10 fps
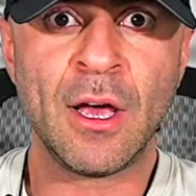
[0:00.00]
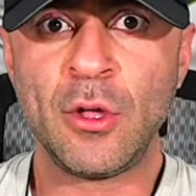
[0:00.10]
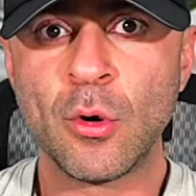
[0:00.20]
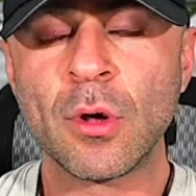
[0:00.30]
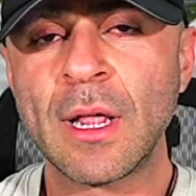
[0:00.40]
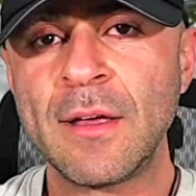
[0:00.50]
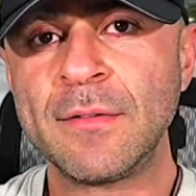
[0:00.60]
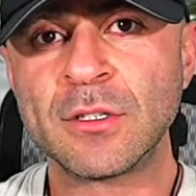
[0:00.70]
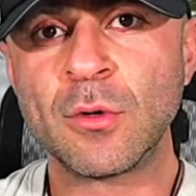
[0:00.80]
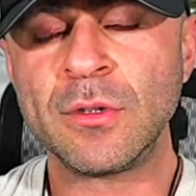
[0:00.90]
Your life
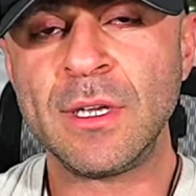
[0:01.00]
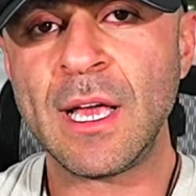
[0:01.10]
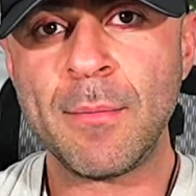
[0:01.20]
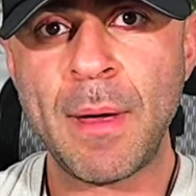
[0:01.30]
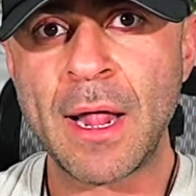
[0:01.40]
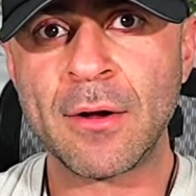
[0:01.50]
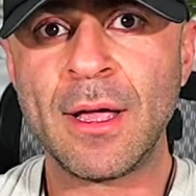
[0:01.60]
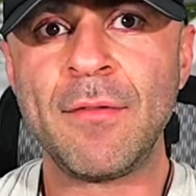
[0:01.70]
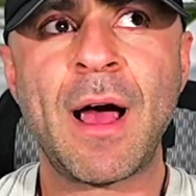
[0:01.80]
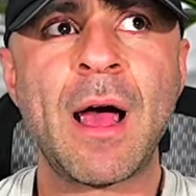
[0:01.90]
is going to get better if